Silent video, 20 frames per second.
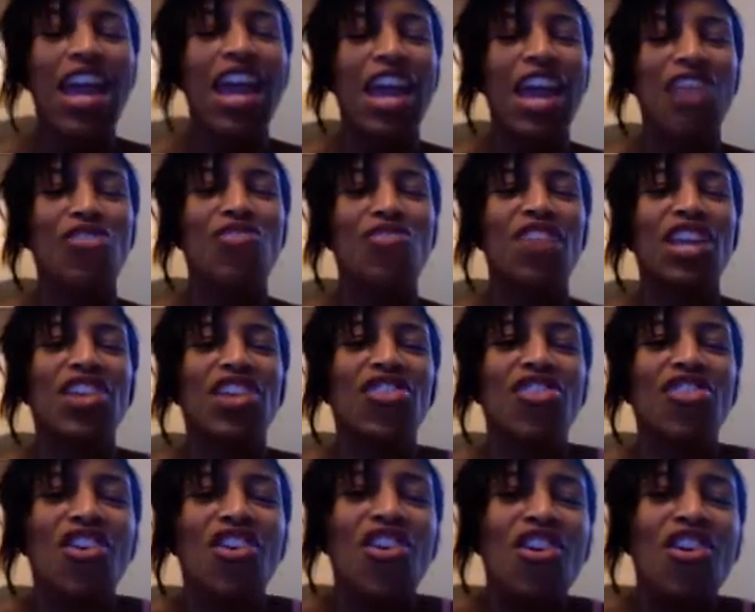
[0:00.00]
and you'll get
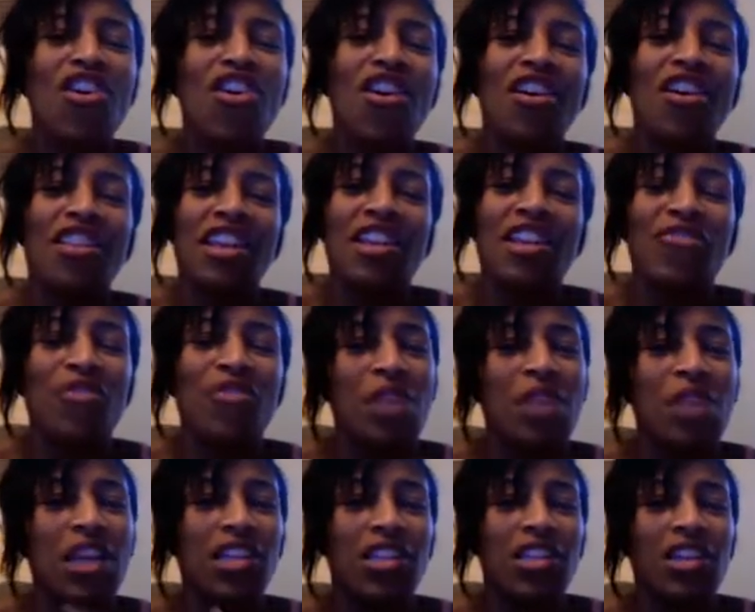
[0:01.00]
all the
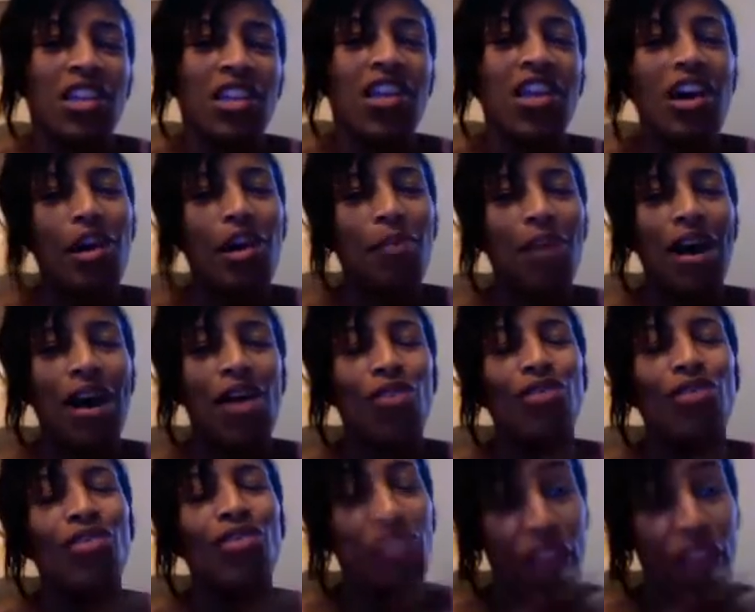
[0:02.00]
information about